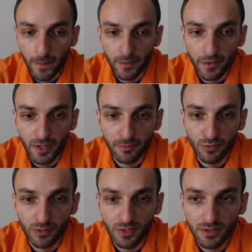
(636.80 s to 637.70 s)
Gleb
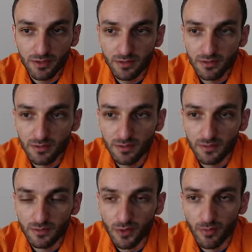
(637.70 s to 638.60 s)
Dudin
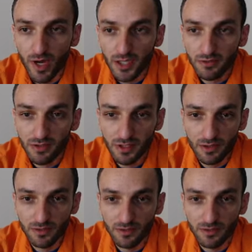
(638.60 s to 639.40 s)
from Hungary.